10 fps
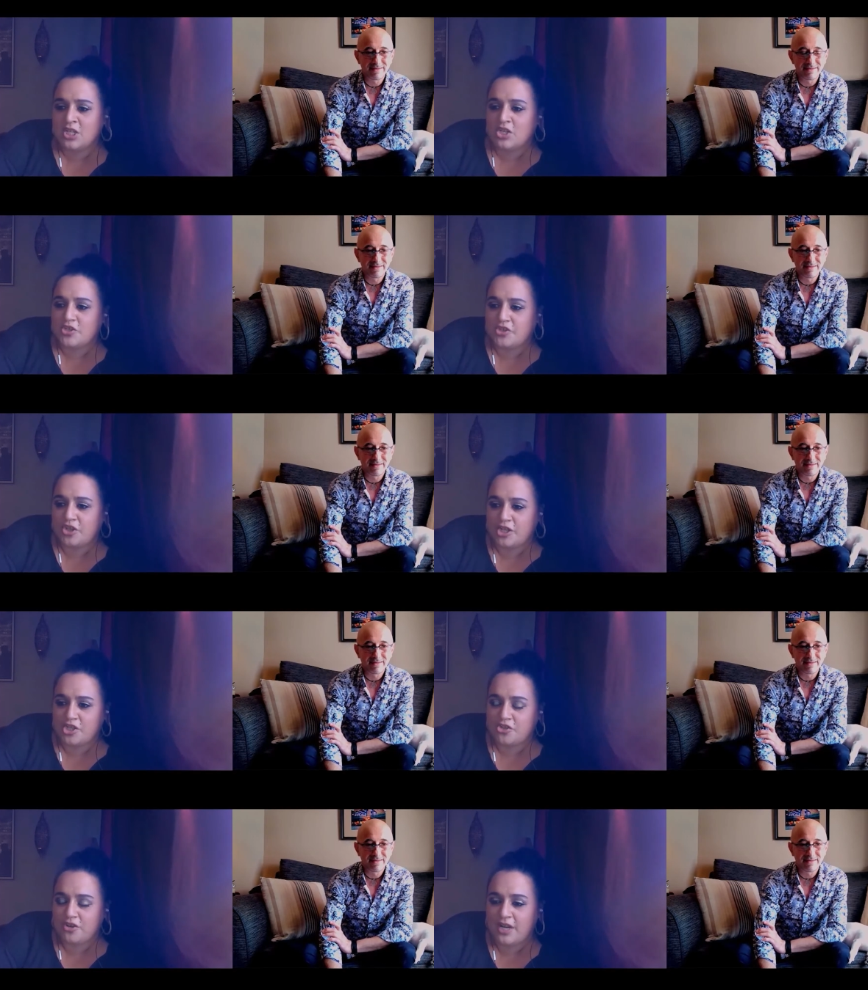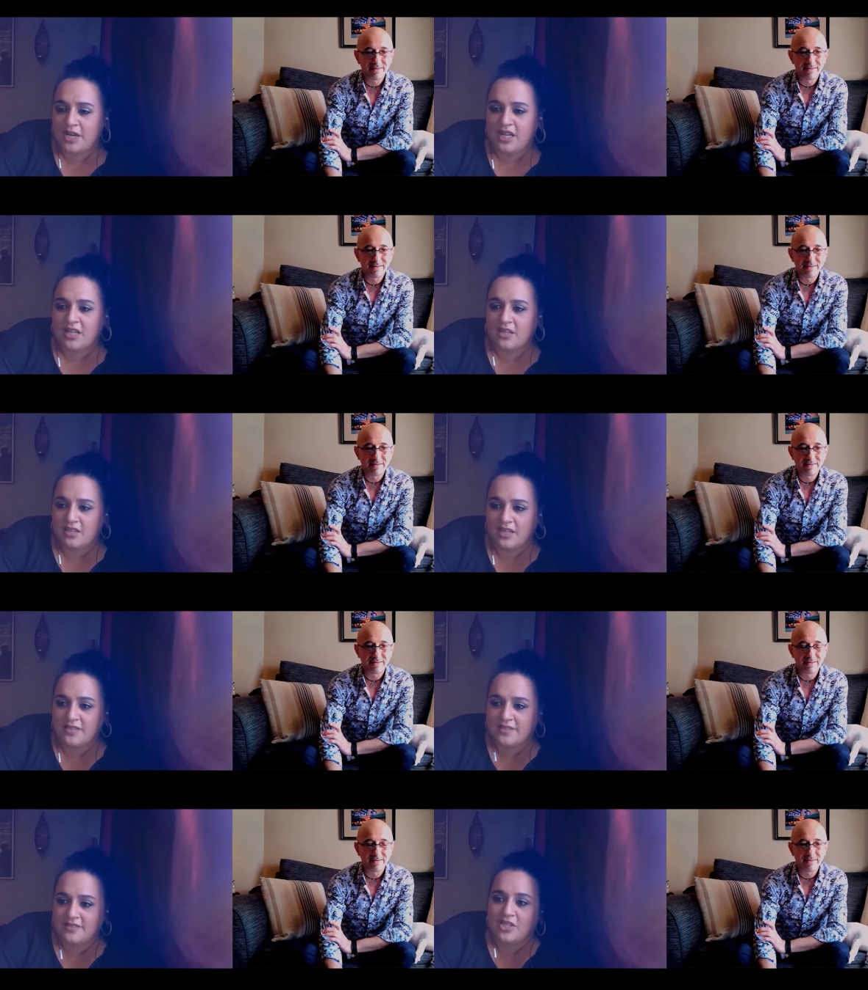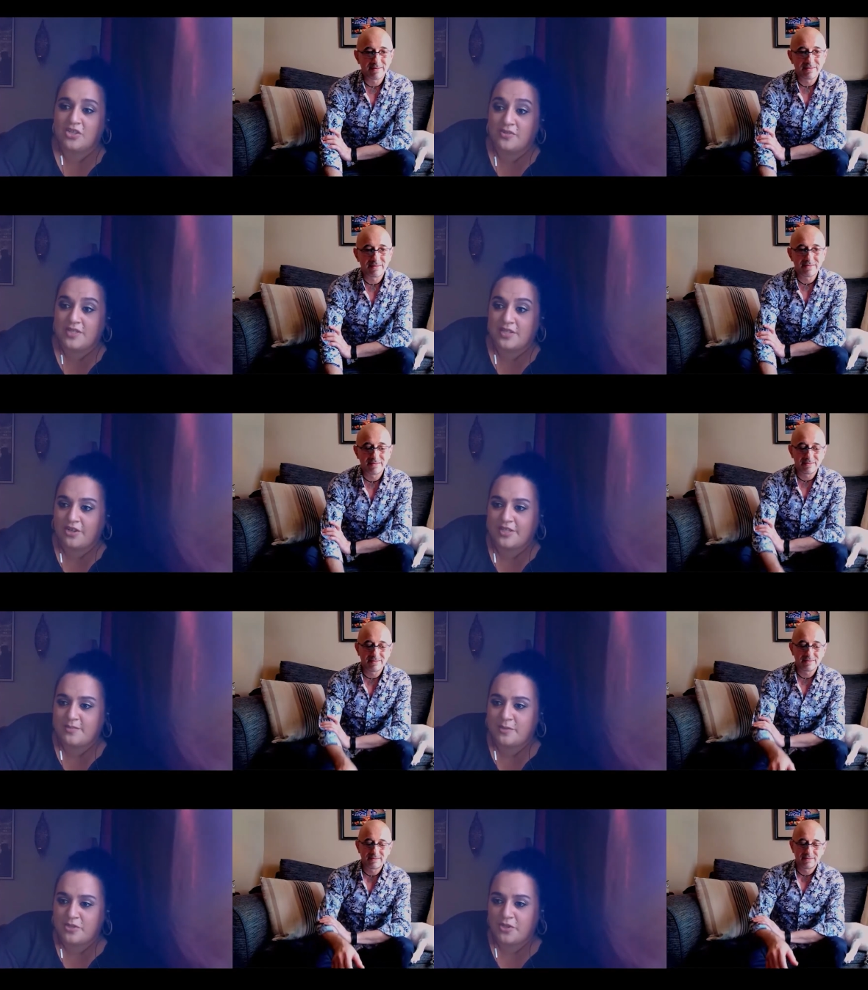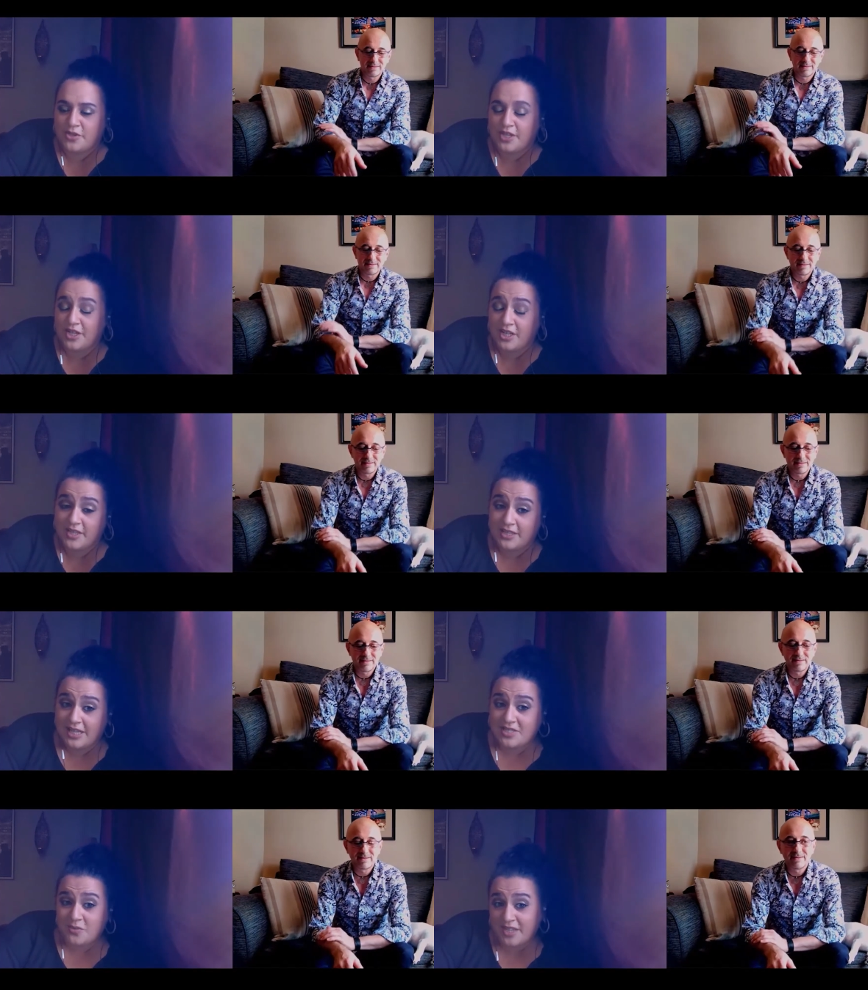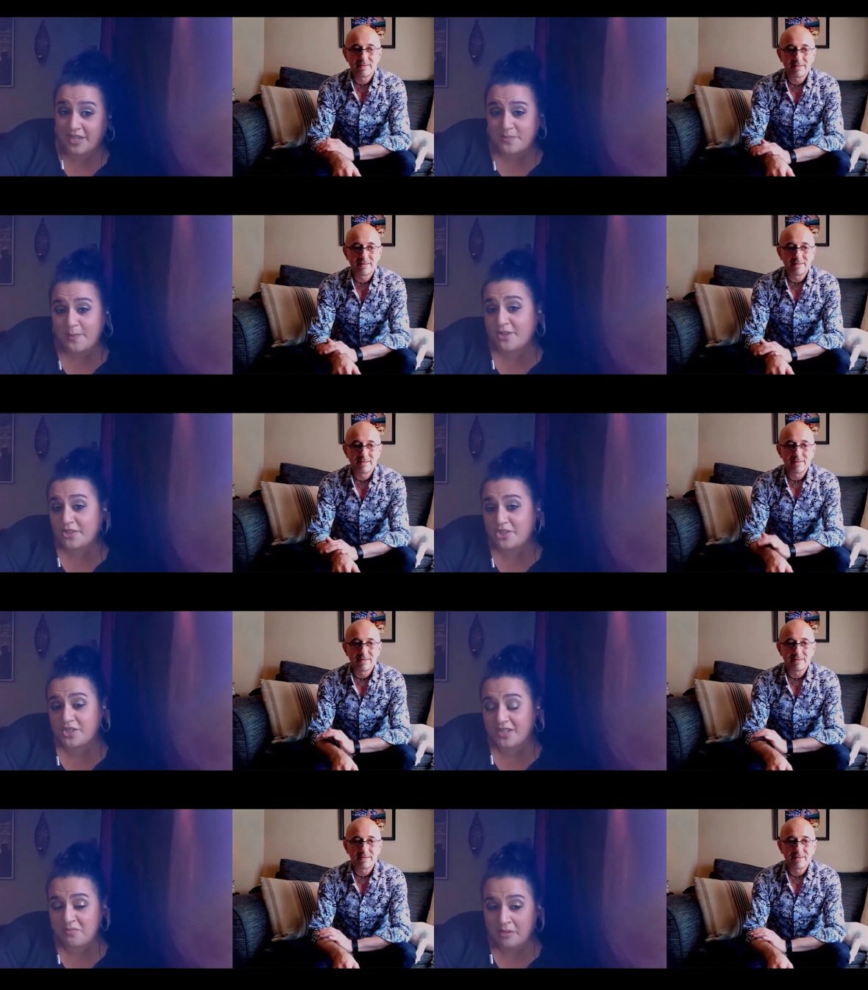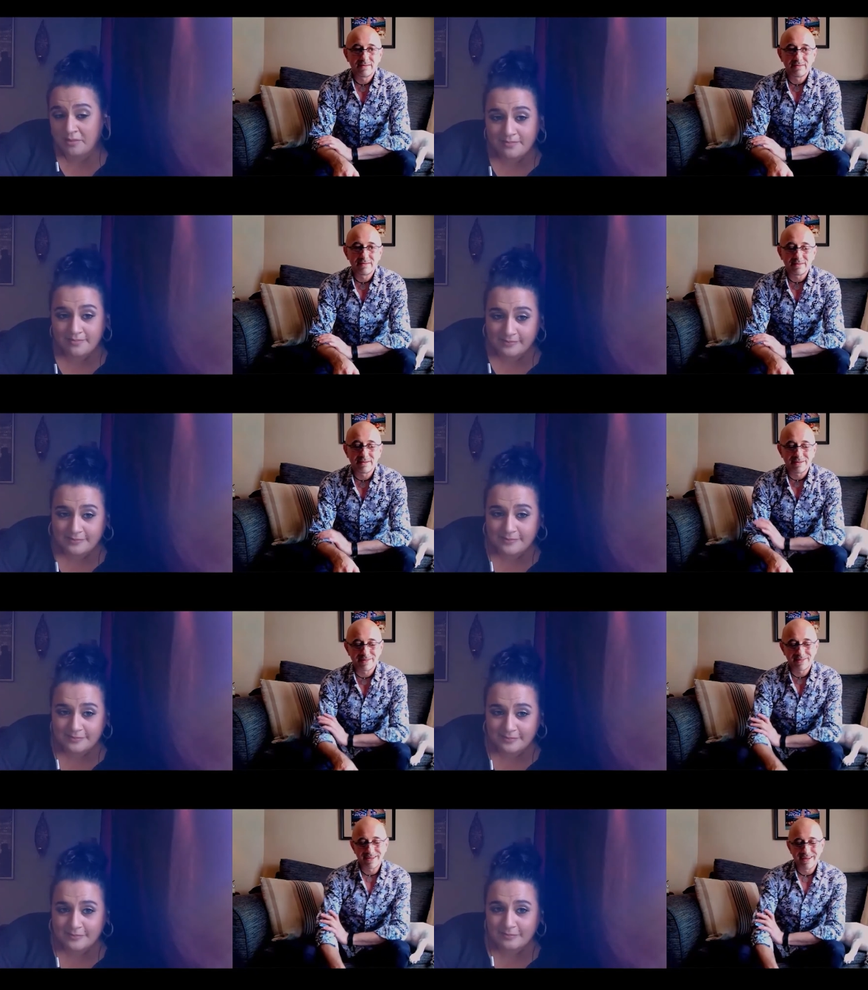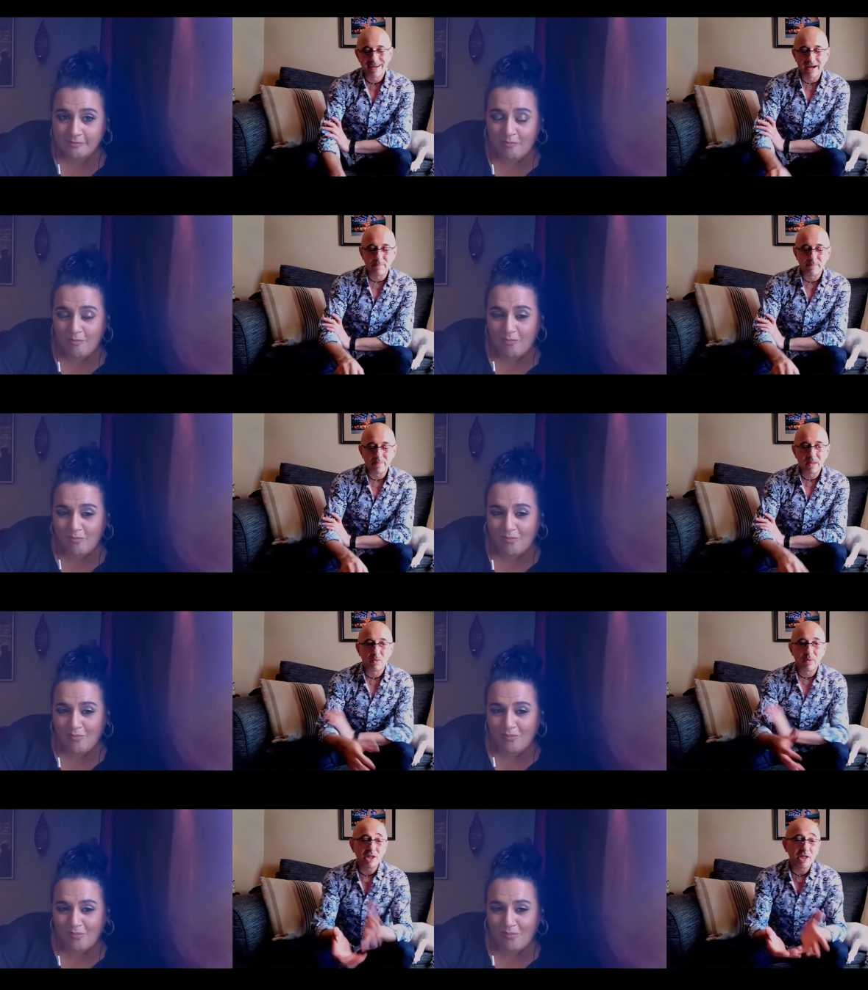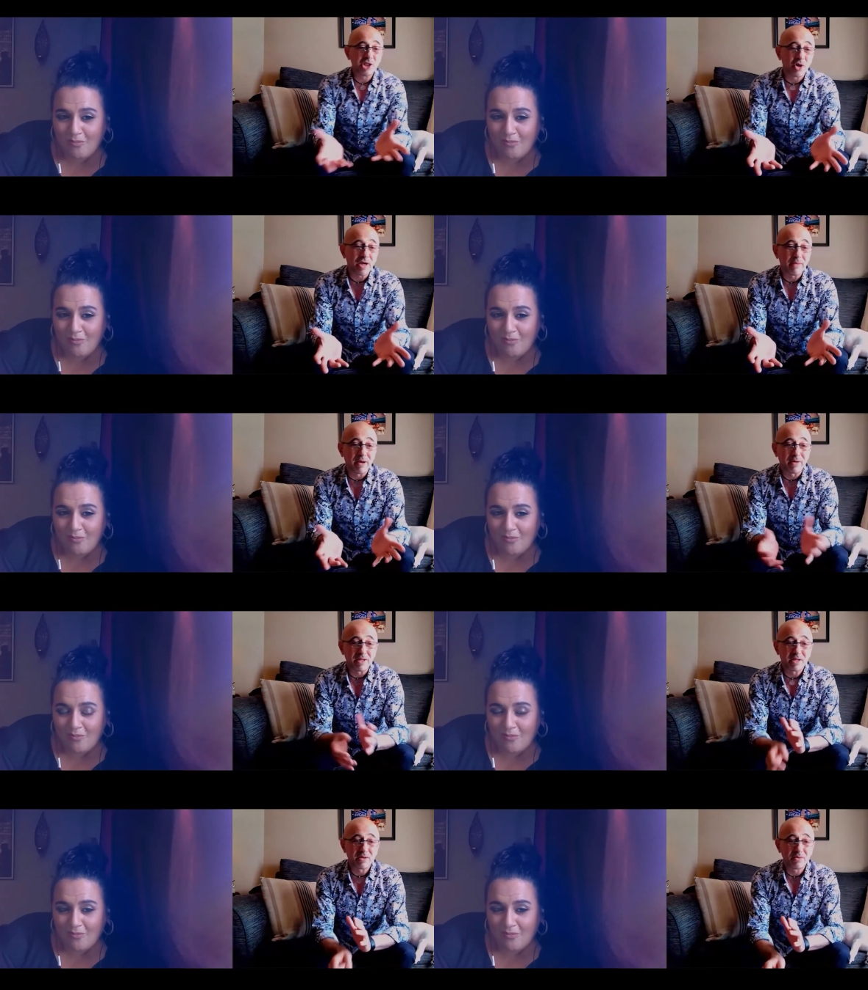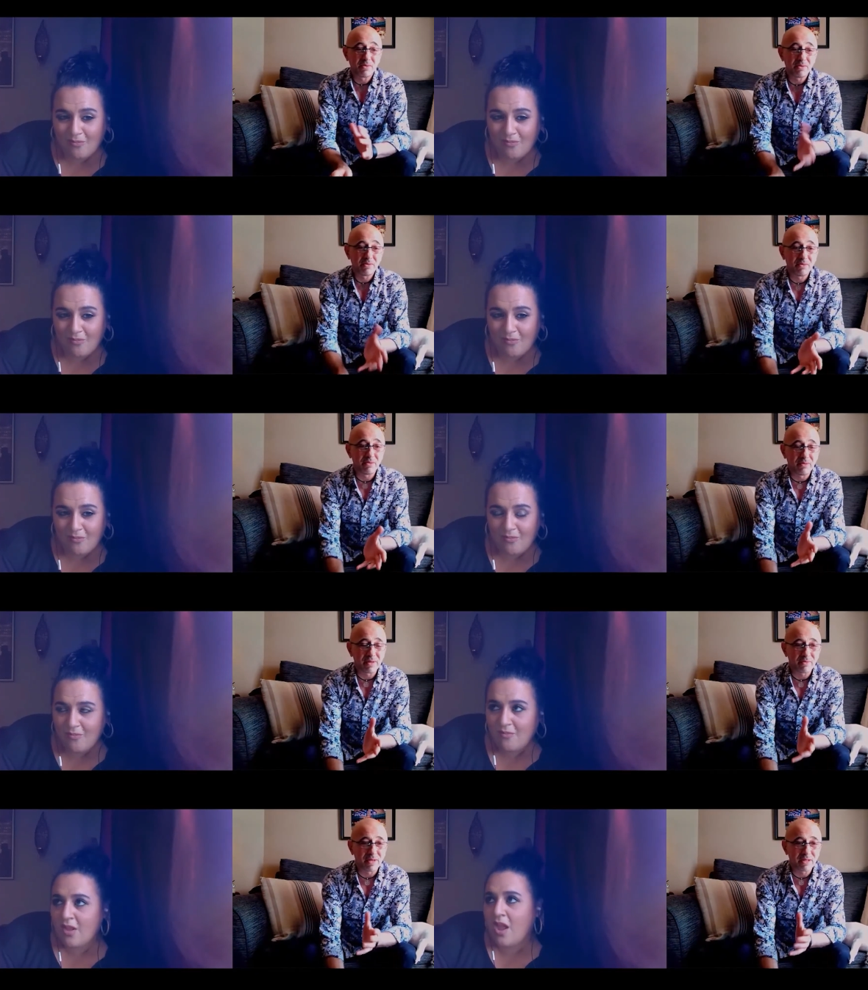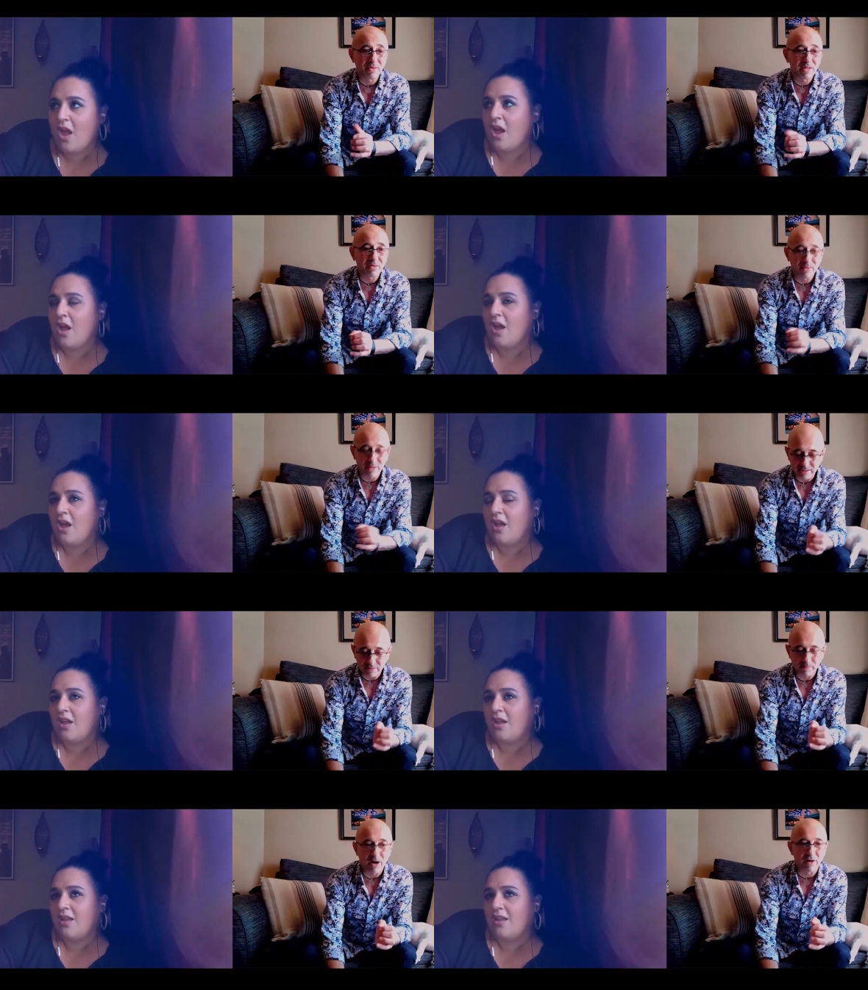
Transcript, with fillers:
Speaker 1: started training in you know serious musical theater and then that's when the hairspray audition came
Speaker 2: up nice um, what do you enjoy about it what, what what what what part